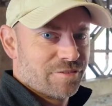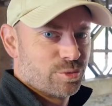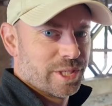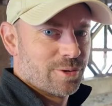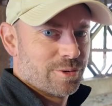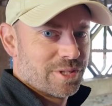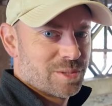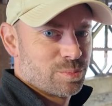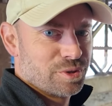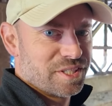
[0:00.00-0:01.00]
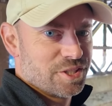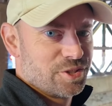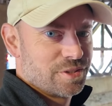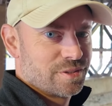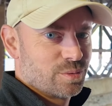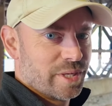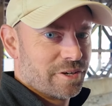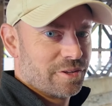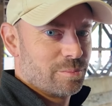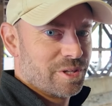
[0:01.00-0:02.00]
After we go under this bridge, we
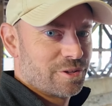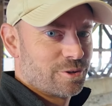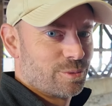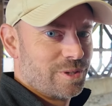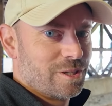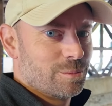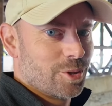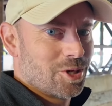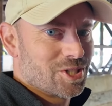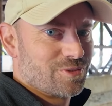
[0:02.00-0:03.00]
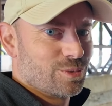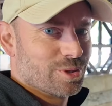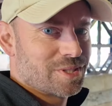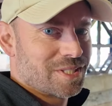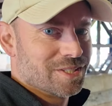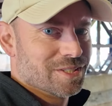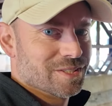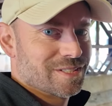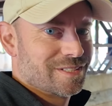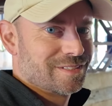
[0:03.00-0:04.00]
enter the mythical realm known as Forest Hills.